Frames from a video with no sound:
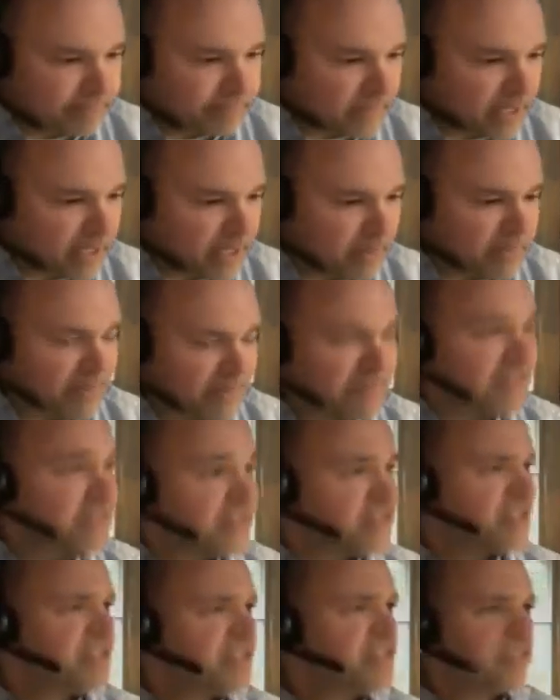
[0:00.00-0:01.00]
um, if
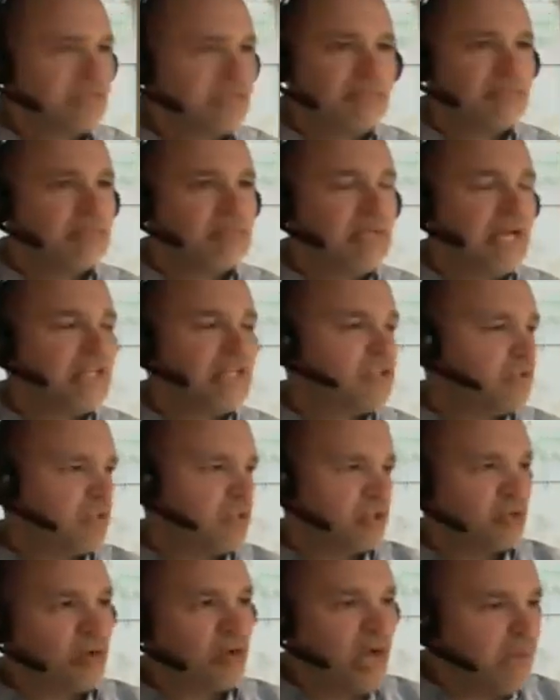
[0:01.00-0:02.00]
this is, uh, as you
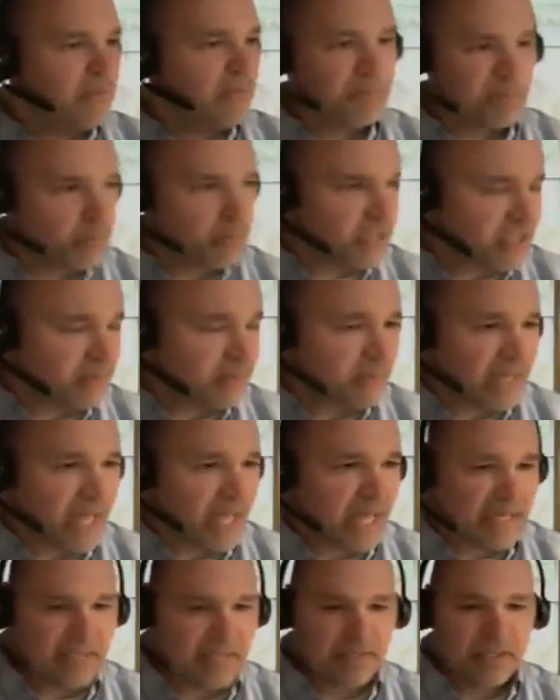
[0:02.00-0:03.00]
describe, a prison
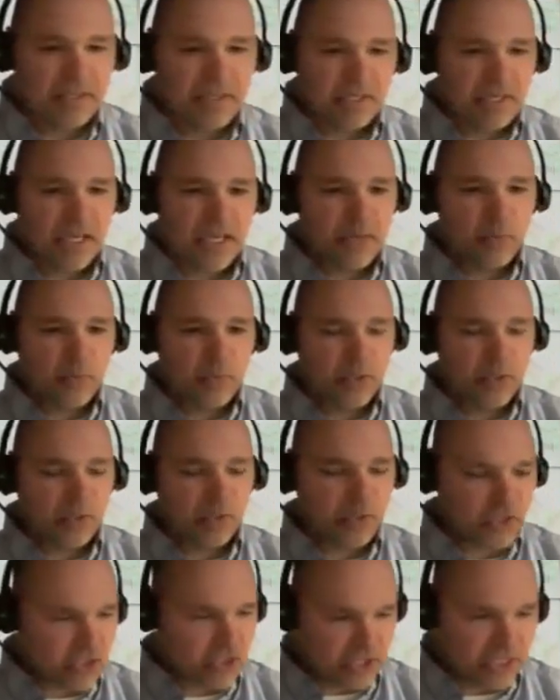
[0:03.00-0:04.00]
planet and we are
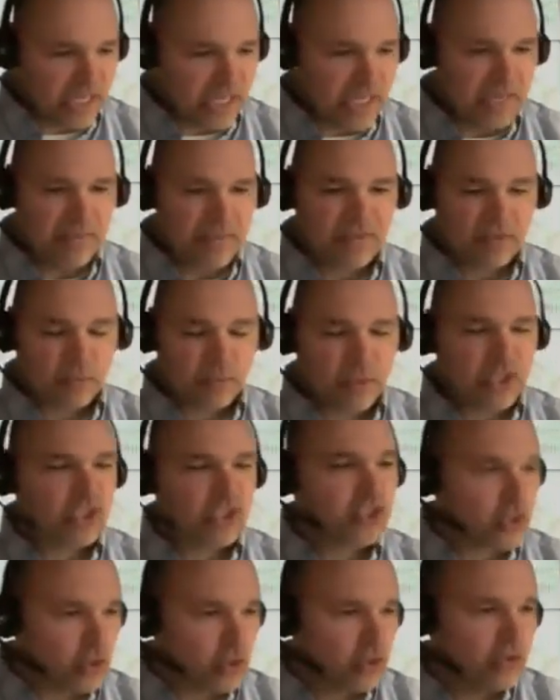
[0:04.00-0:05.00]
slaves and we
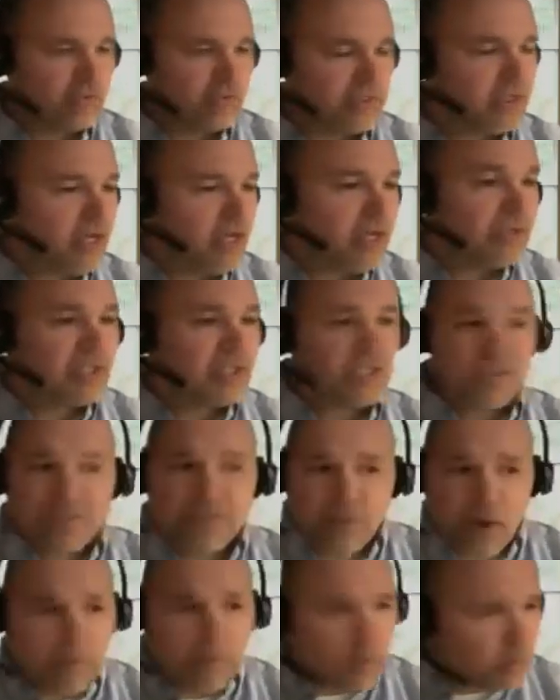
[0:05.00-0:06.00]
serve, and does a
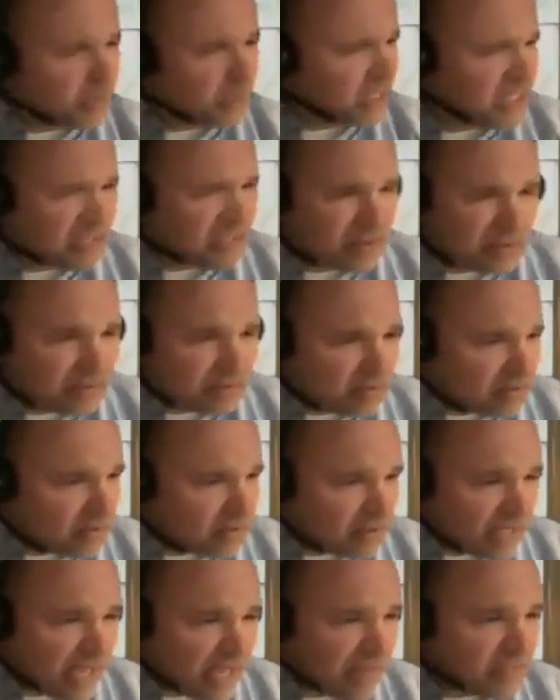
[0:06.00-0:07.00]
farmer want to kill
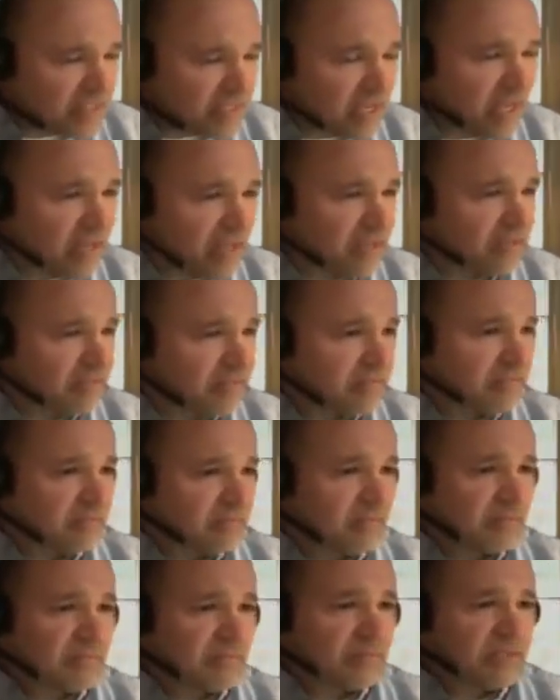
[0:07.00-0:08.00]
livestock?
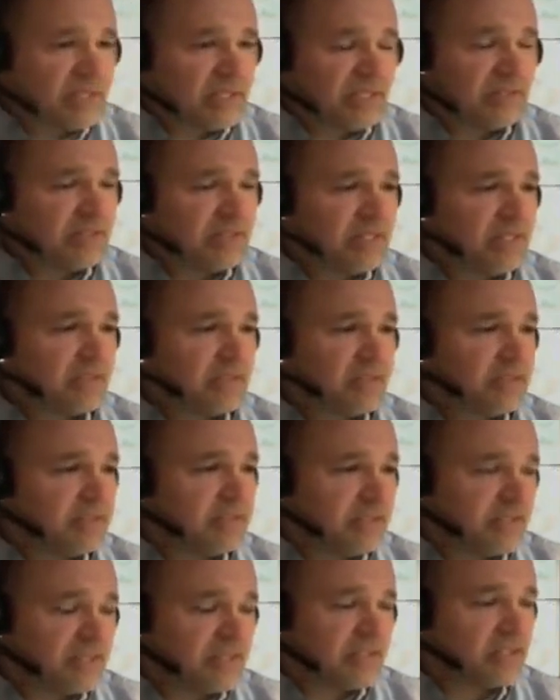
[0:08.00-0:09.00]

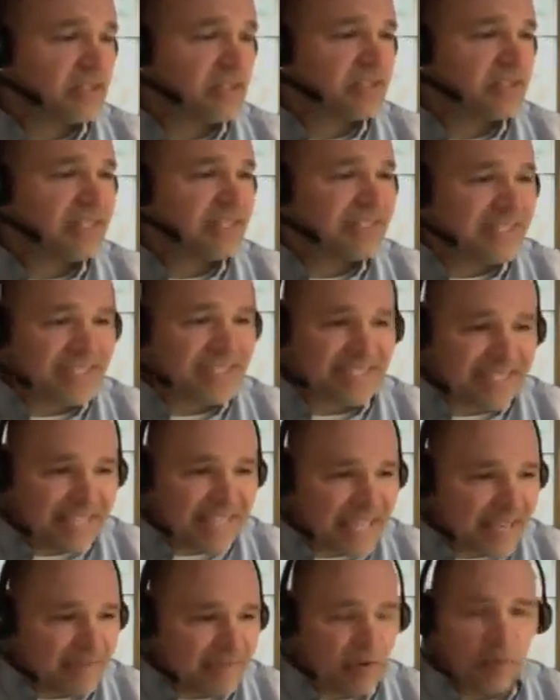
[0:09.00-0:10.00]
does did the
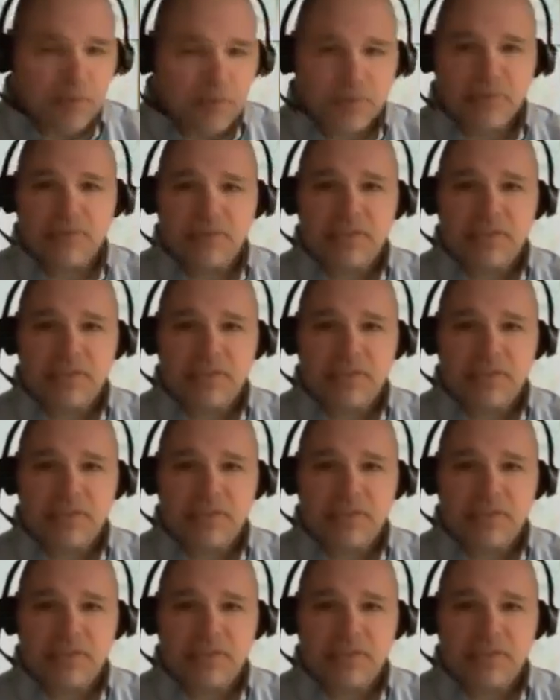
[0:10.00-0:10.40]
slave owner